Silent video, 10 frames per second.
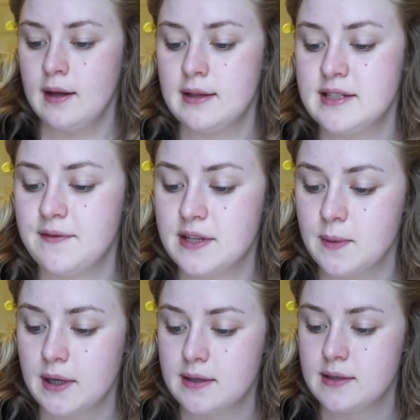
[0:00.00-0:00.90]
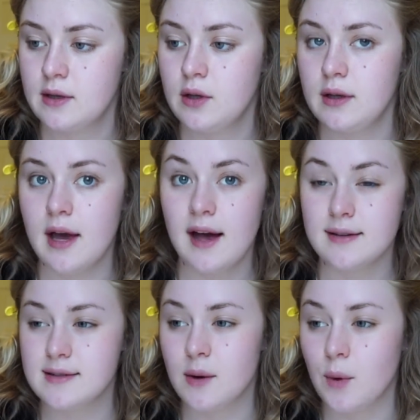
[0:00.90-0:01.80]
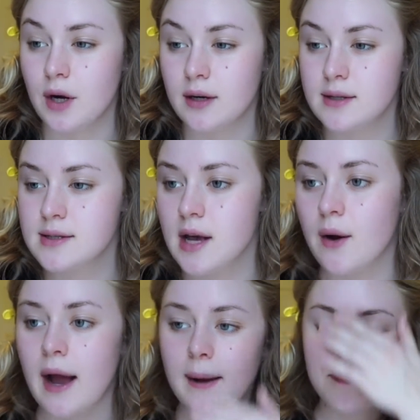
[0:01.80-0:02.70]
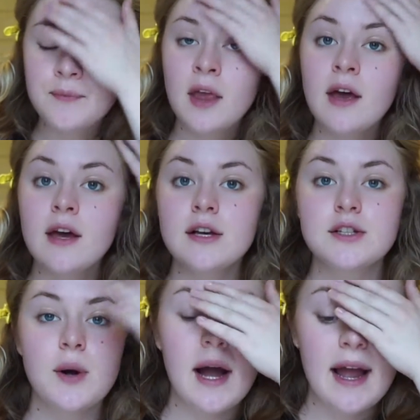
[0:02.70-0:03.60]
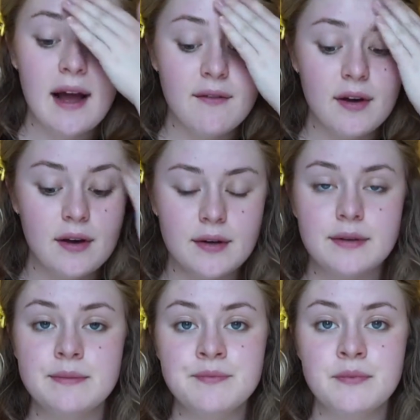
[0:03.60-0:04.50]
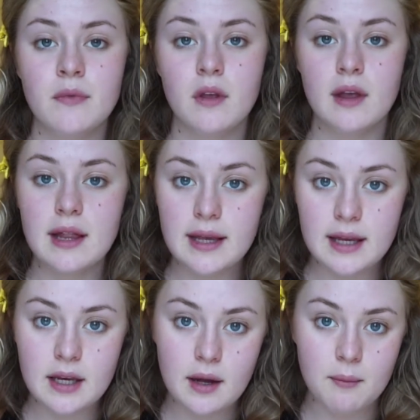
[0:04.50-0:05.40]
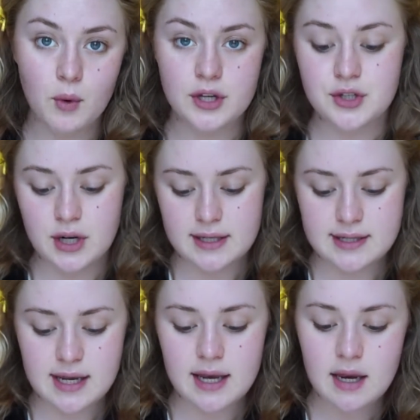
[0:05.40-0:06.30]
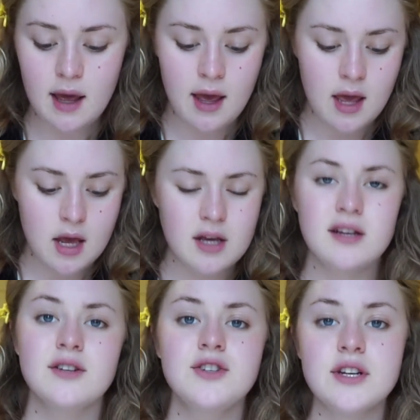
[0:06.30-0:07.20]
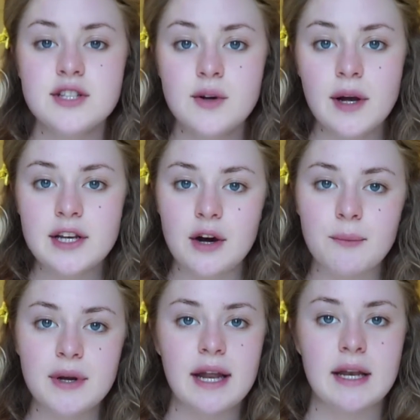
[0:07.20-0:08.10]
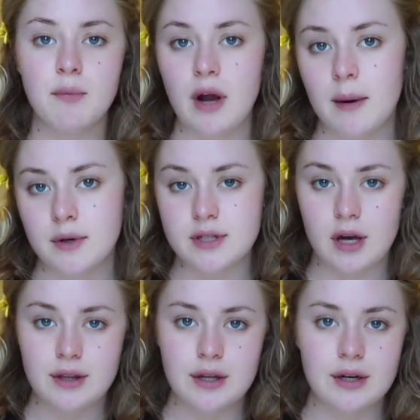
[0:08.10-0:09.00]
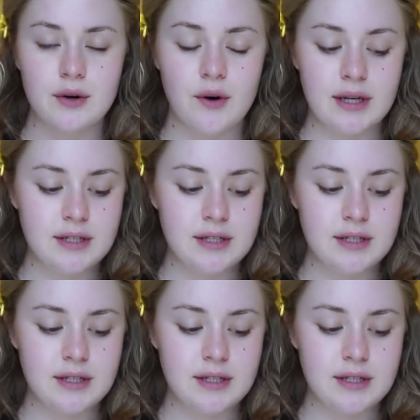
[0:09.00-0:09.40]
Let's see if this works. Yes, it works. Okay. So I have clean, moisturized skin. Just so I don't put any primers on that are going